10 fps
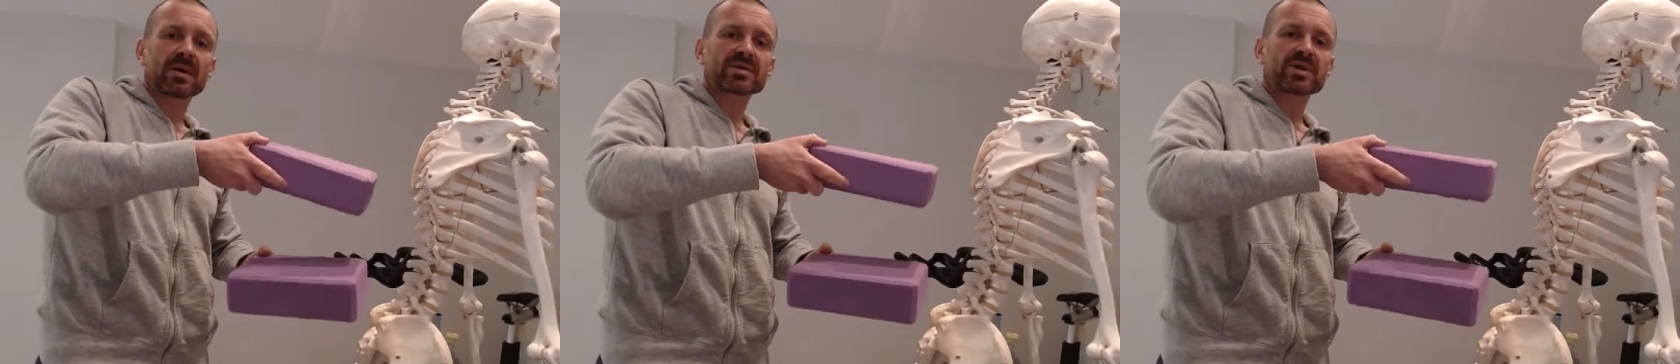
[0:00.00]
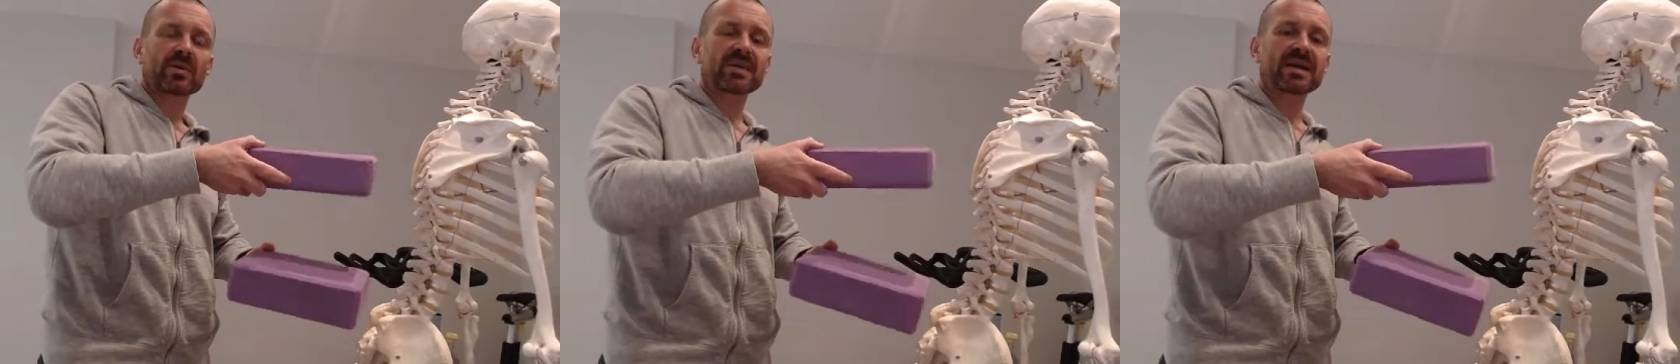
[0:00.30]

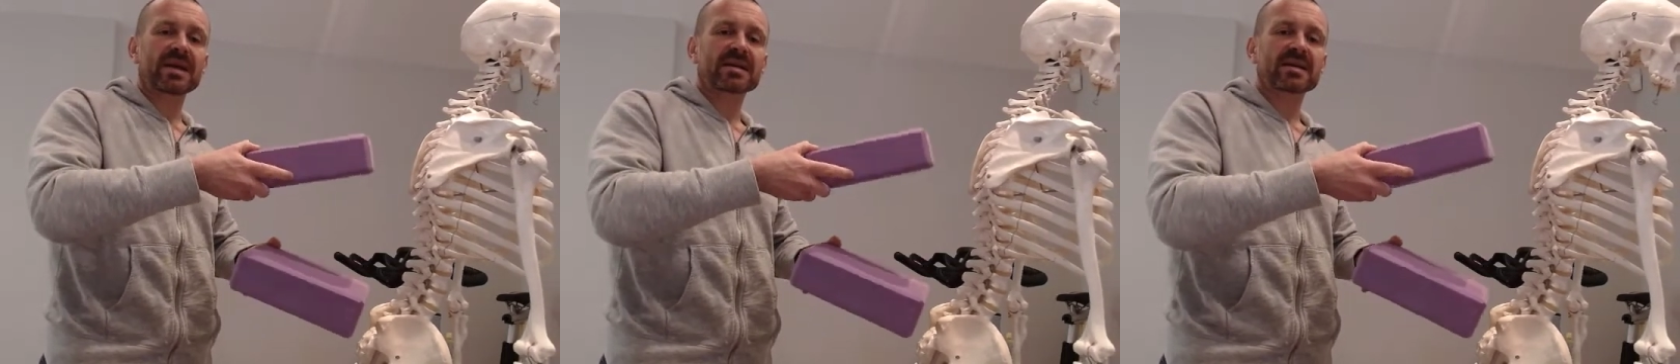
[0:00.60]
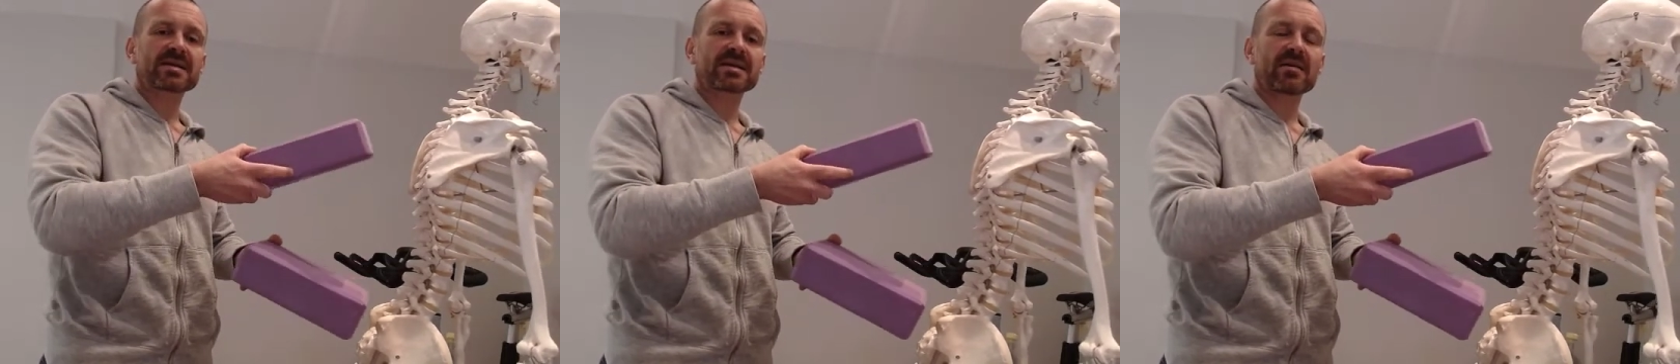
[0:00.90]
So we get
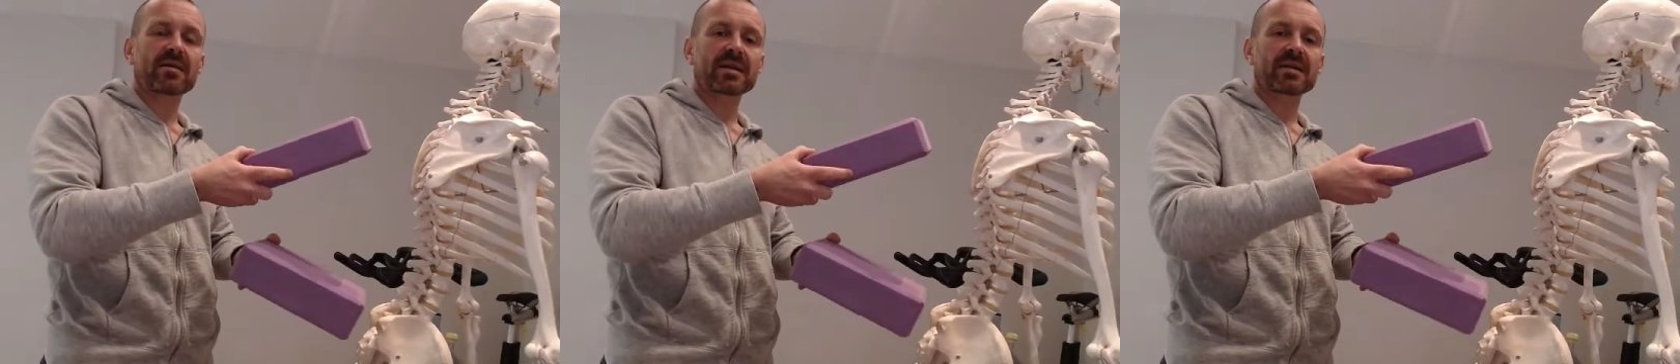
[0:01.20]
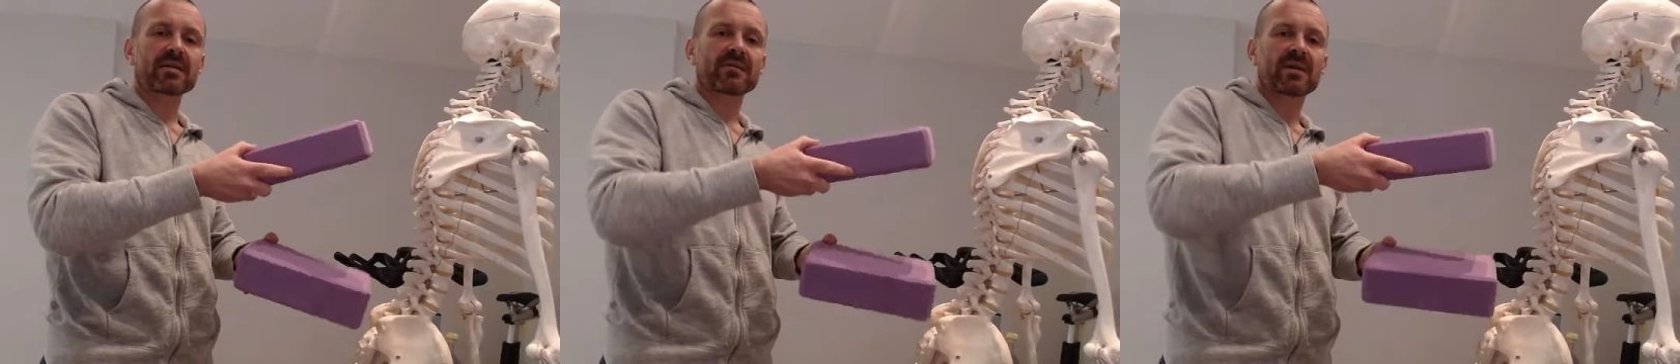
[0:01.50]
this kind
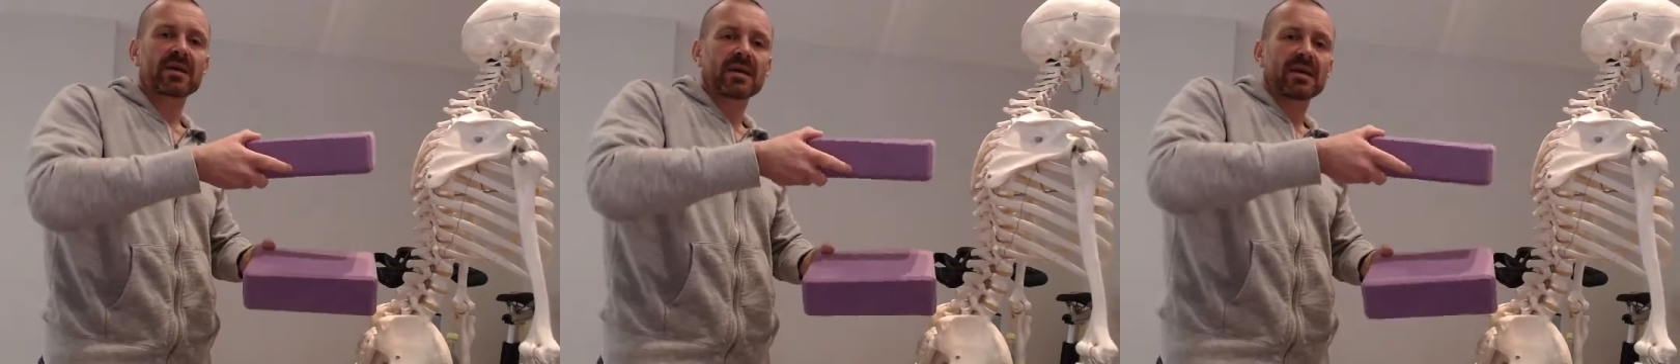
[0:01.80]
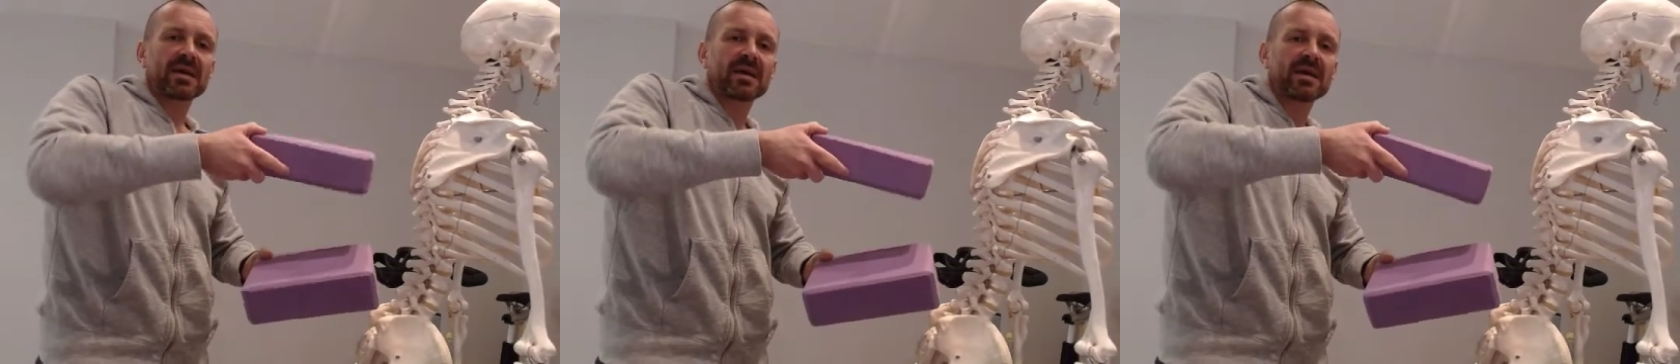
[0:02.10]
of
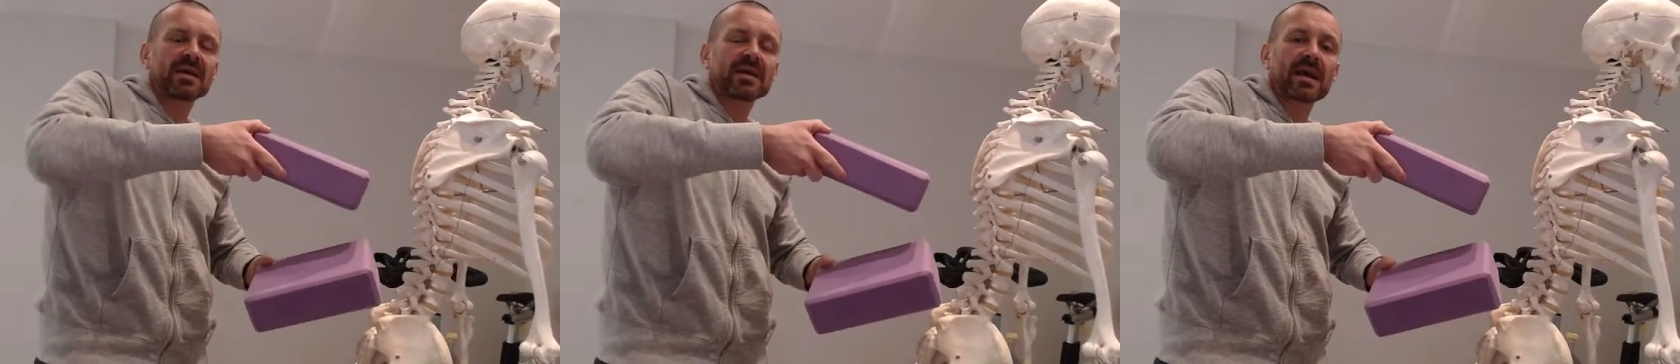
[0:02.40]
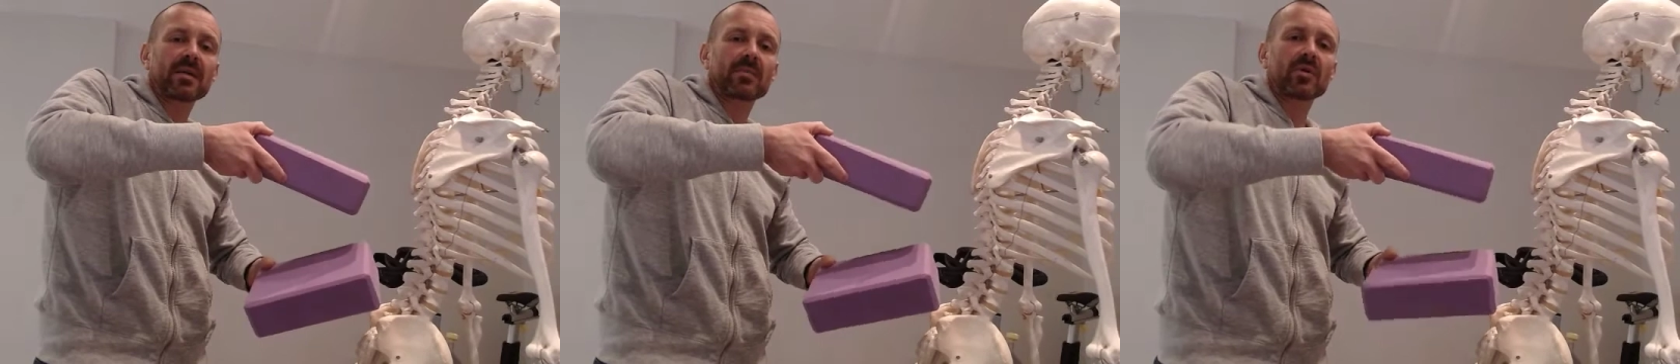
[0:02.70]
in and
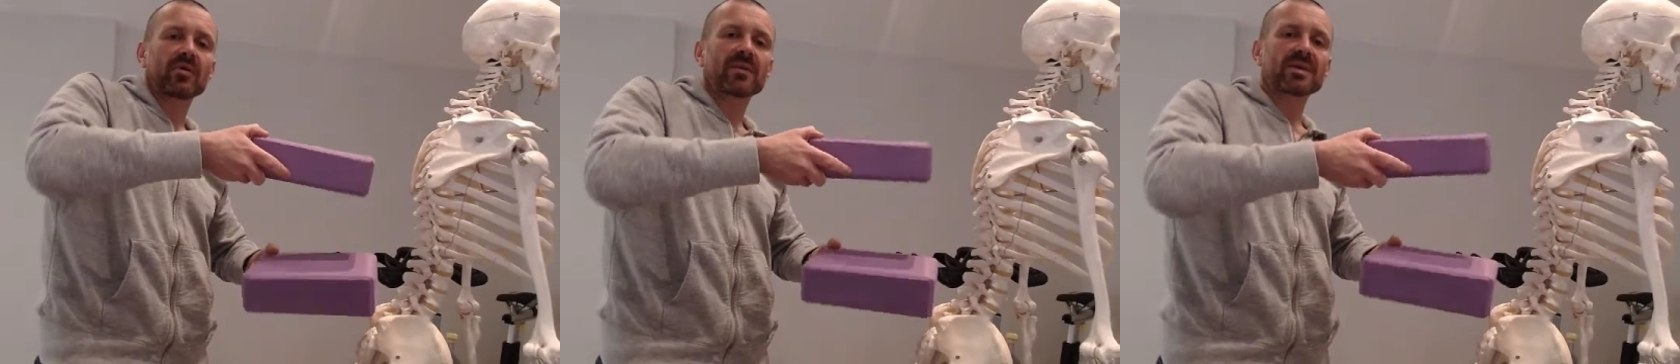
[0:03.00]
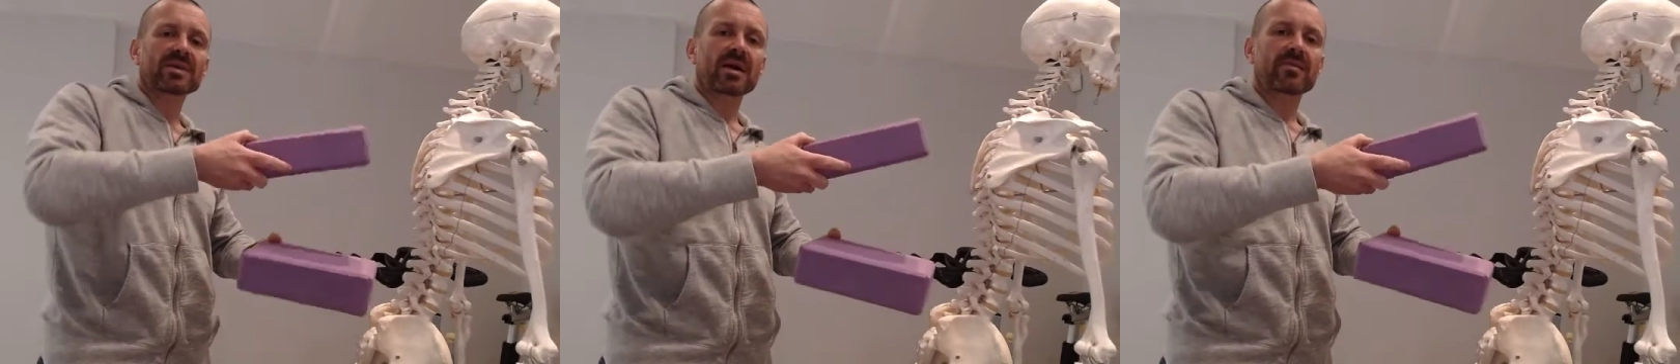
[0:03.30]
out movement
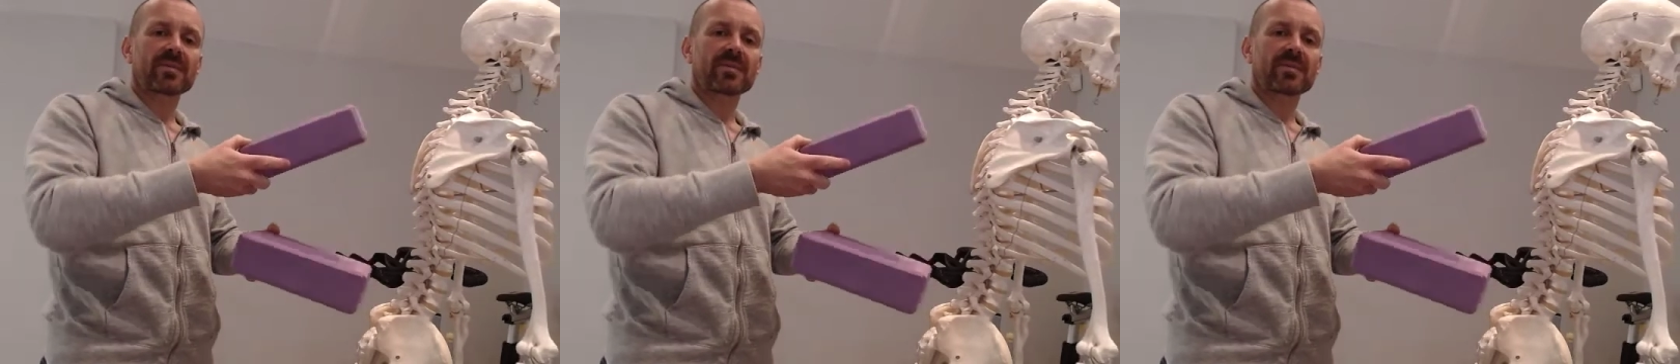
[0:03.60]
going.